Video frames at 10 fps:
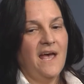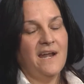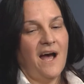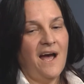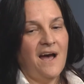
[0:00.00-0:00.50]

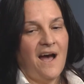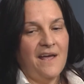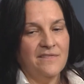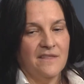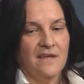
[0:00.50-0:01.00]
And
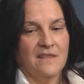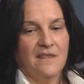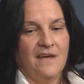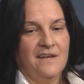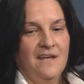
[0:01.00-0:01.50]
I think
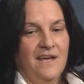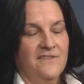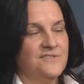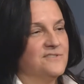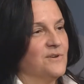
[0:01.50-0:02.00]
that,
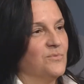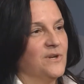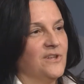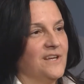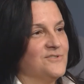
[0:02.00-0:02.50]
and this is a
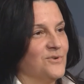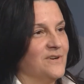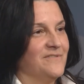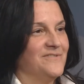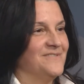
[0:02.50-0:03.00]
really sort
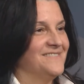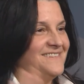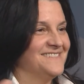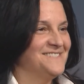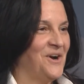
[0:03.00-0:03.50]
of
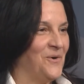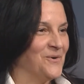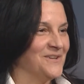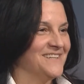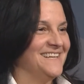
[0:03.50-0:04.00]

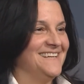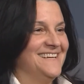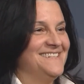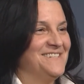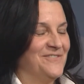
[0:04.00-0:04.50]
totally
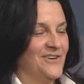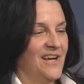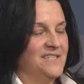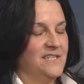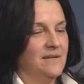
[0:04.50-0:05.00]
different
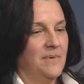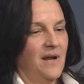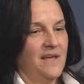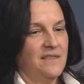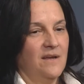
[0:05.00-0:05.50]
idea,
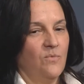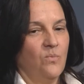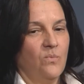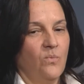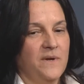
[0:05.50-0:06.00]
but I think
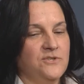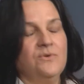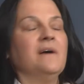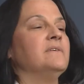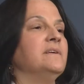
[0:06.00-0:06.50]
we
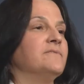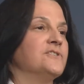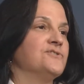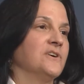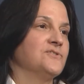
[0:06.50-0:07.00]
do have an
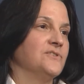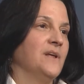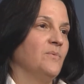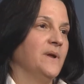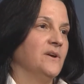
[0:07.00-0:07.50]
infrastructure
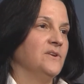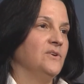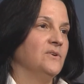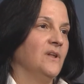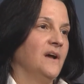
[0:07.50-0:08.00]
that we could
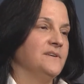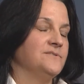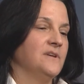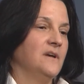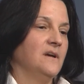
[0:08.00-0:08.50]

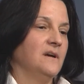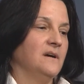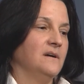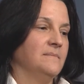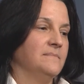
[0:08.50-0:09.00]
utilize
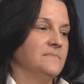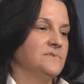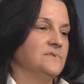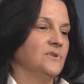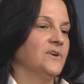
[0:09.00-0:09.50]

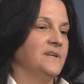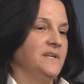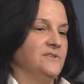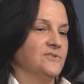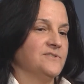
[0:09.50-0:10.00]
to look at
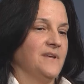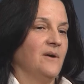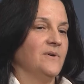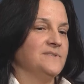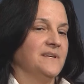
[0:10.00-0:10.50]
teacher
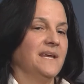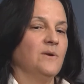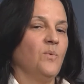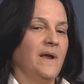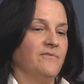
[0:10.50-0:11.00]
salaries and get
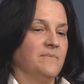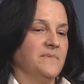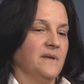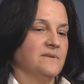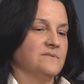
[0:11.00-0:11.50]
away from
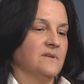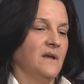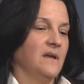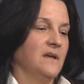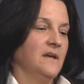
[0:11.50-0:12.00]
things
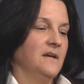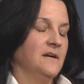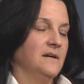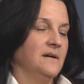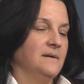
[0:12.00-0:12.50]
like
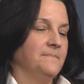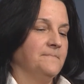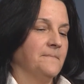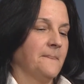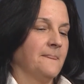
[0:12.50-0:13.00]

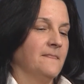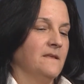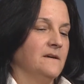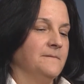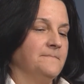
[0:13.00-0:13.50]

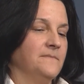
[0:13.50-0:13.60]
the